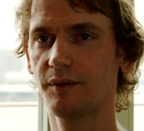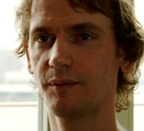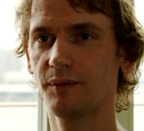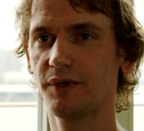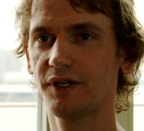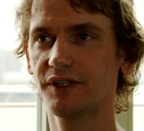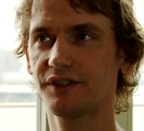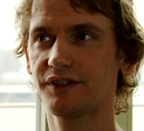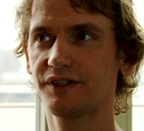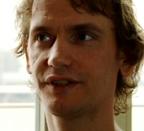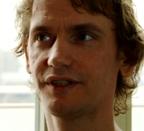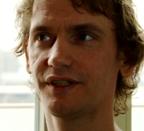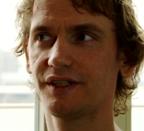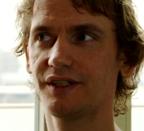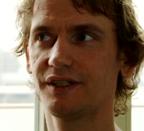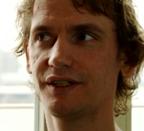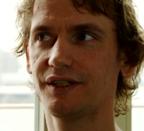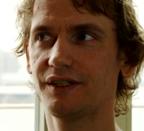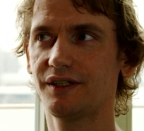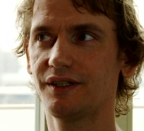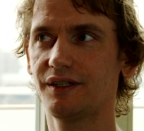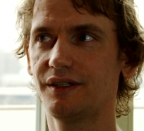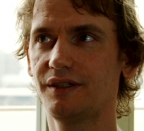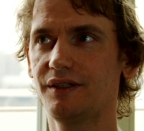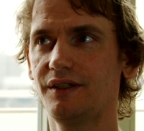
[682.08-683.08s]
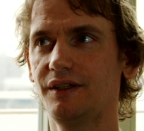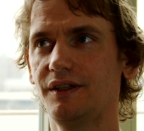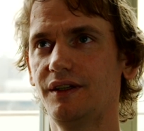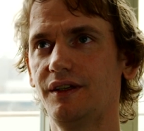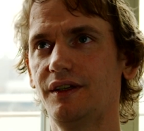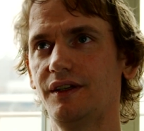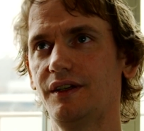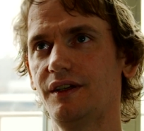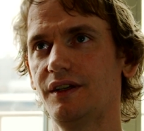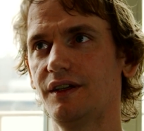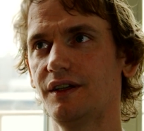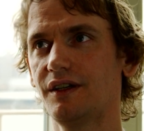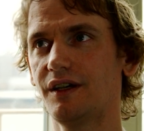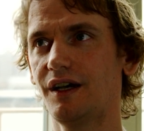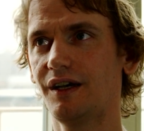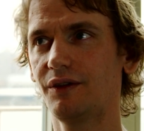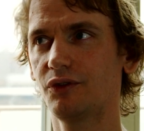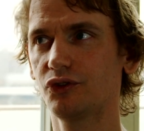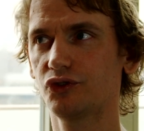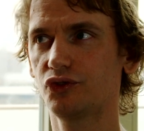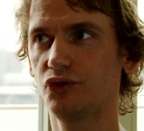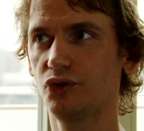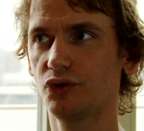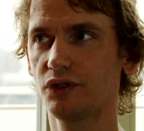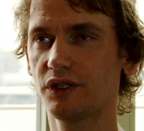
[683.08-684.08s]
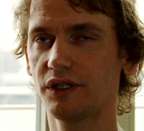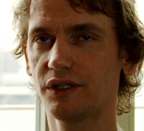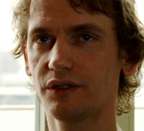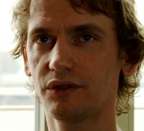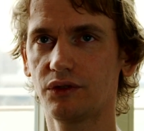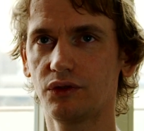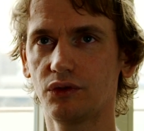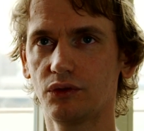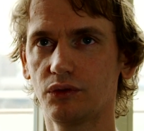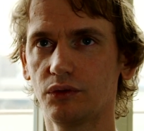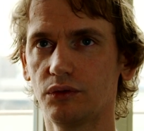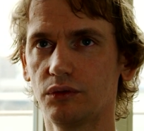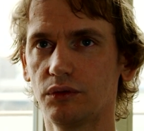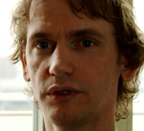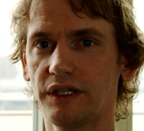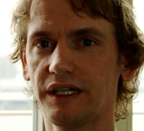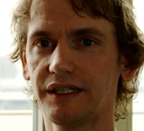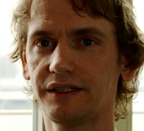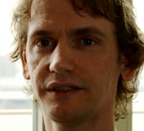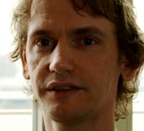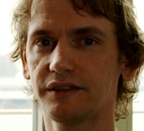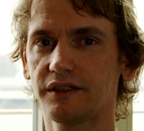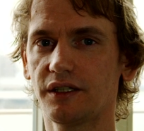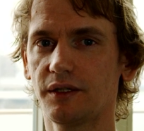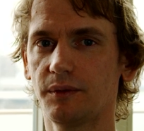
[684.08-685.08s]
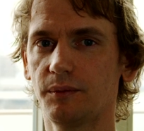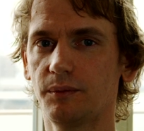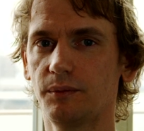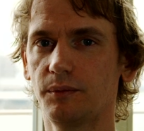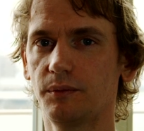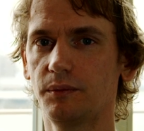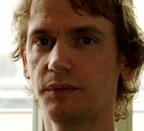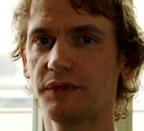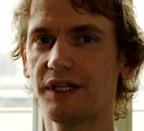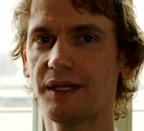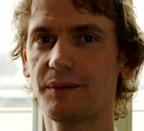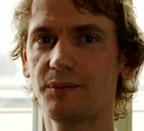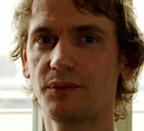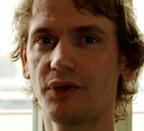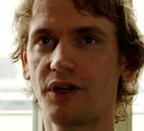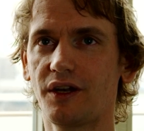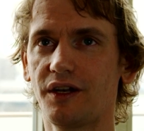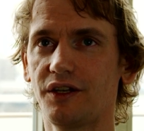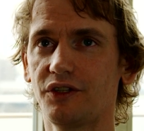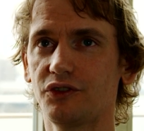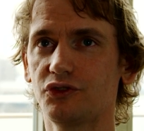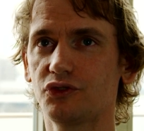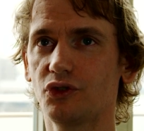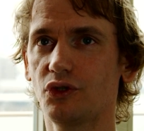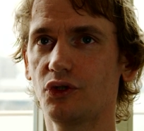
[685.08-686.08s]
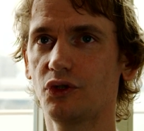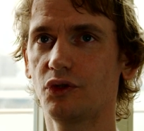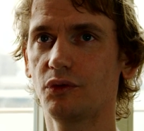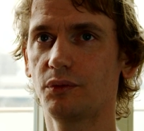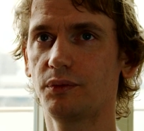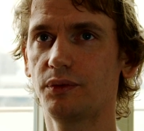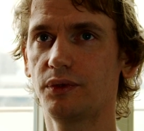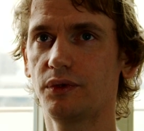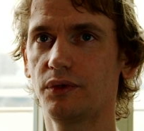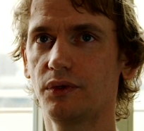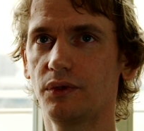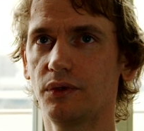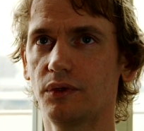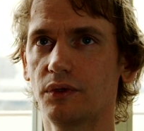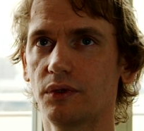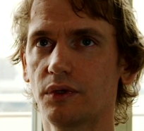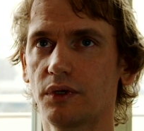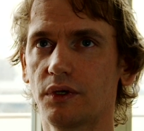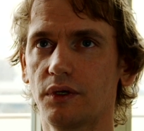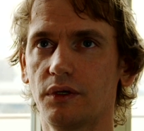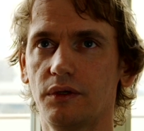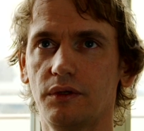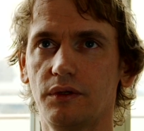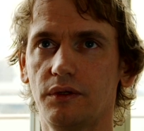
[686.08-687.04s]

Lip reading: But I was looking to get some temporary job or